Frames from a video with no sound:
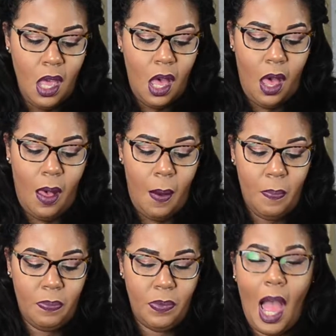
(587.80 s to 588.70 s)
I
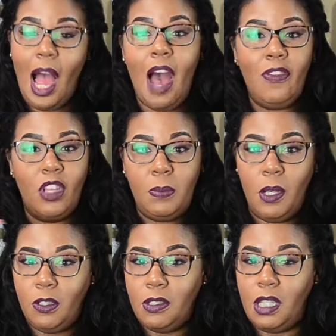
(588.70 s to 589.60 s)
have those
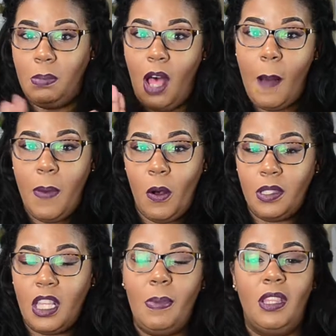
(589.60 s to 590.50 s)
pictures and a blog
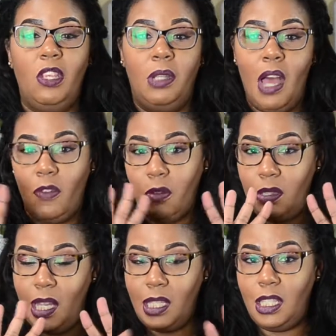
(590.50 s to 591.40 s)
post up, and then you can have those
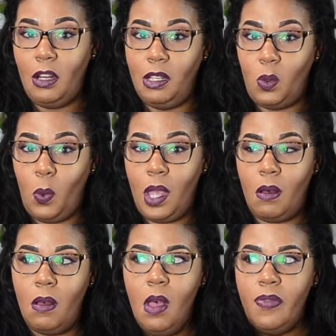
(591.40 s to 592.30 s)
links there as
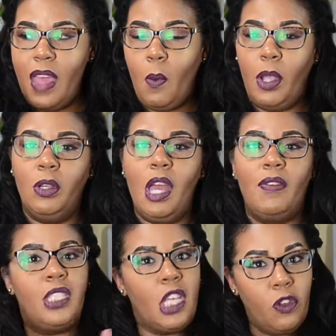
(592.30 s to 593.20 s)
well. That way you'll
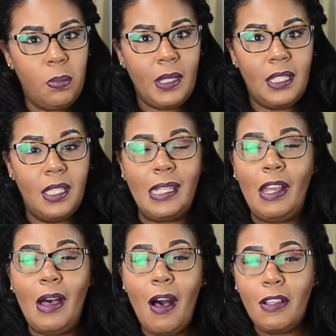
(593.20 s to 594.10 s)
have several places. And
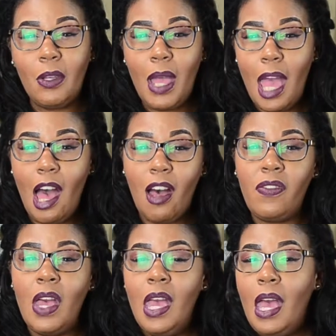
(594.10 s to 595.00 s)
I'll also have
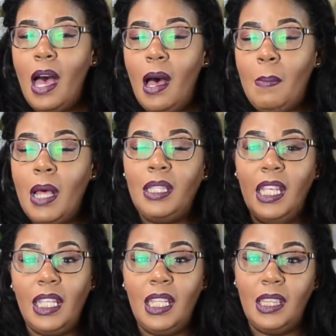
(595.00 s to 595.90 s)
a
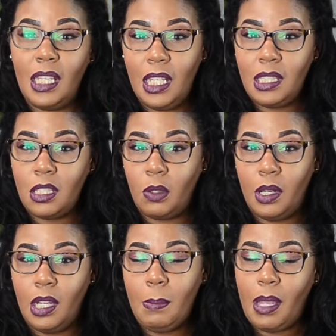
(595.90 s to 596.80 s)
link in my
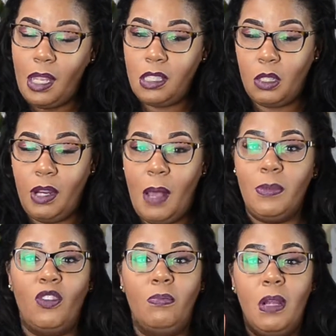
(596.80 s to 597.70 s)
Instagram.
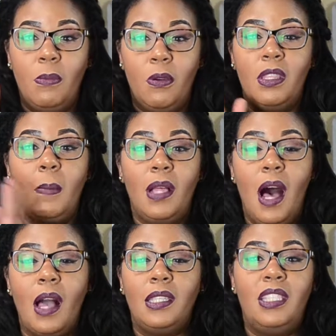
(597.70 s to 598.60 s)
So remember, the blog is